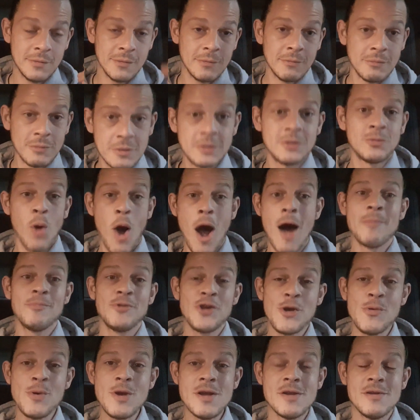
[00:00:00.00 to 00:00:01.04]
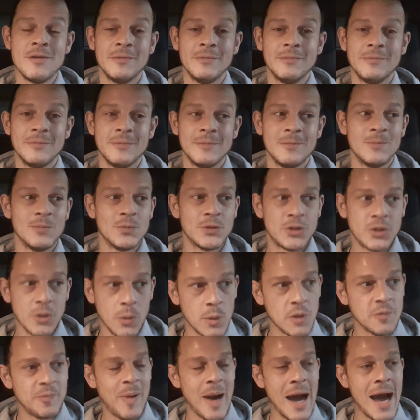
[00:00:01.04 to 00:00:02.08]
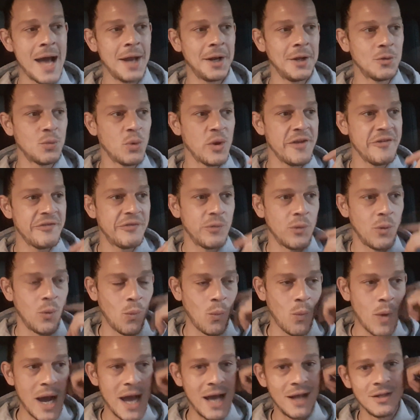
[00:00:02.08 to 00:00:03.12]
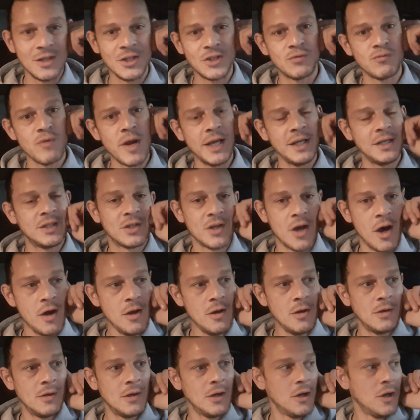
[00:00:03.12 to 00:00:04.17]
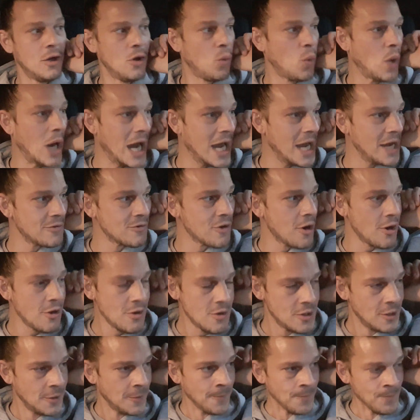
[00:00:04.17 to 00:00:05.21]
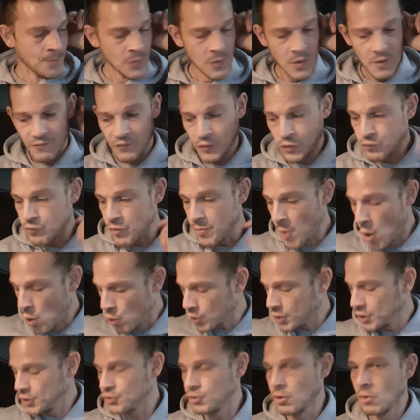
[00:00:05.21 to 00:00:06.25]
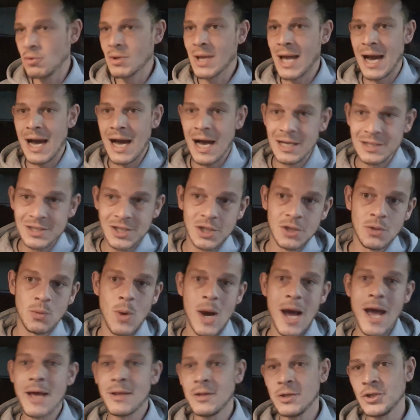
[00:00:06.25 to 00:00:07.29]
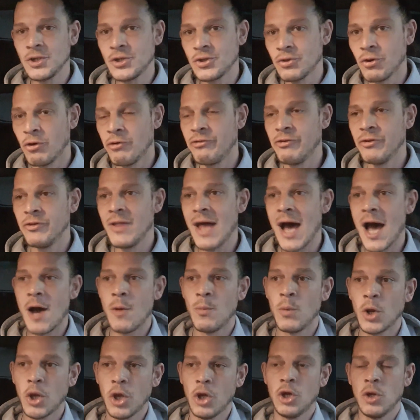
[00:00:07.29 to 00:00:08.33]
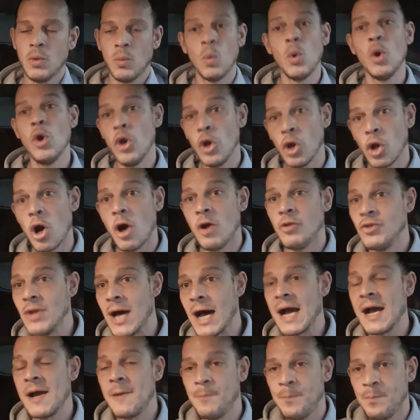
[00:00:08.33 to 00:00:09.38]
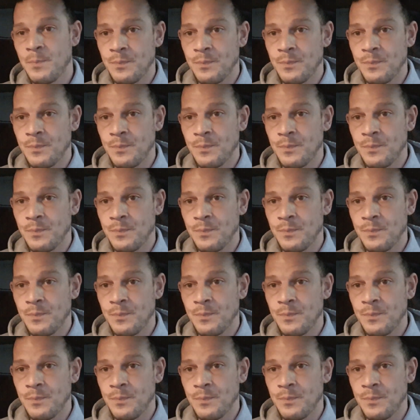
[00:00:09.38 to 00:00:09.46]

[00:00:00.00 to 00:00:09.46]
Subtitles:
Which is what I'm doing. We're partnered with Wireless Racer, Wyra, for the remote control cars and the wireless stuff and that, and we're going to work on that.